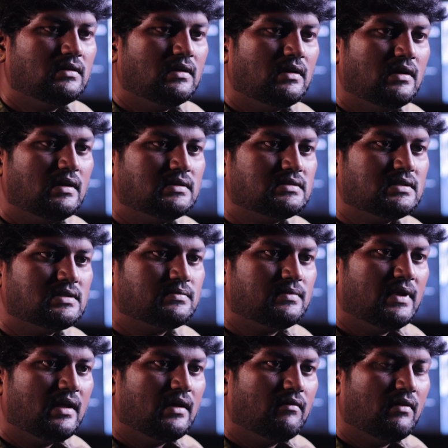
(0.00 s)
The lenses
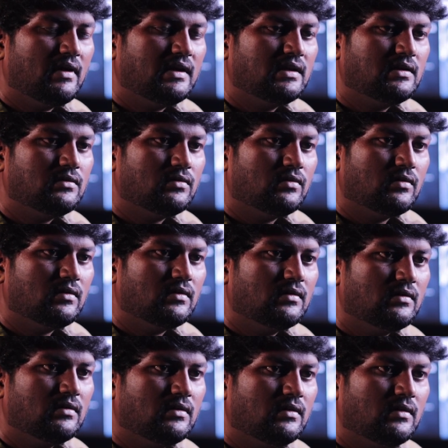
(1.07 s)
play a vital role
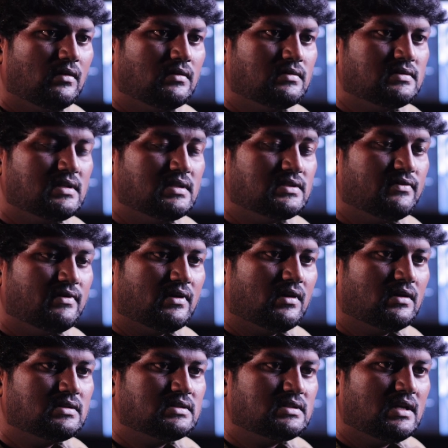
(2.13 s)
since we
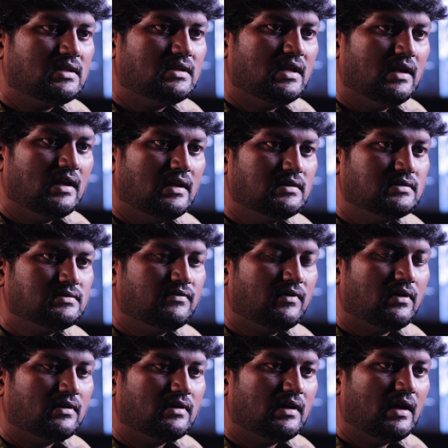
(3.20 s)
can't change the lens
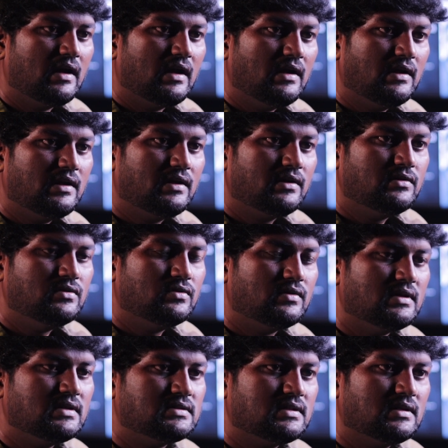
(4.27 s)
for the entire
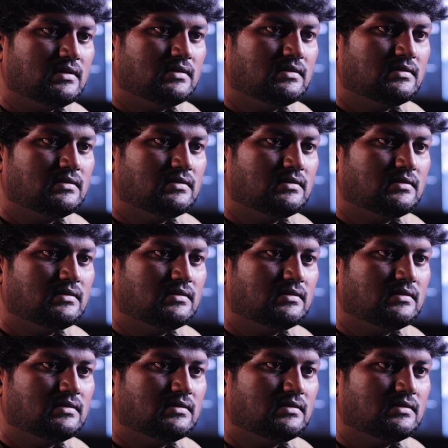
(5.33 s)
duration.